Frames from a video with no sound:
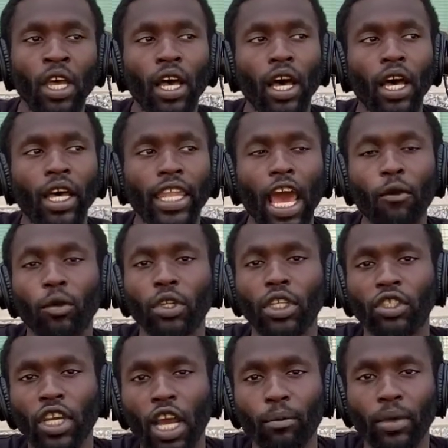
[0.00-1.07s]
that will
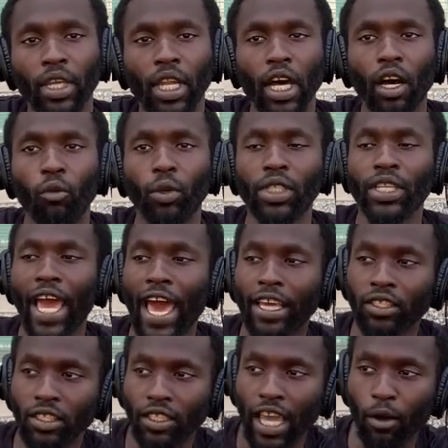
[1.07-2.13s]
determine which
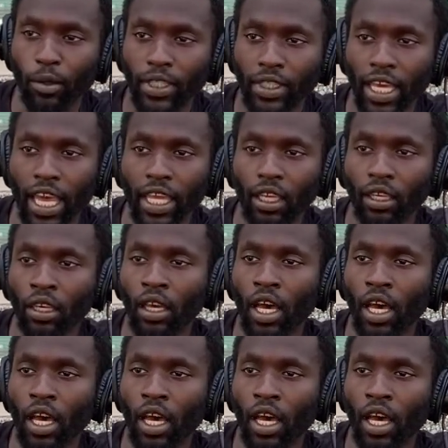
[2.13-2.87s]
actions that we take.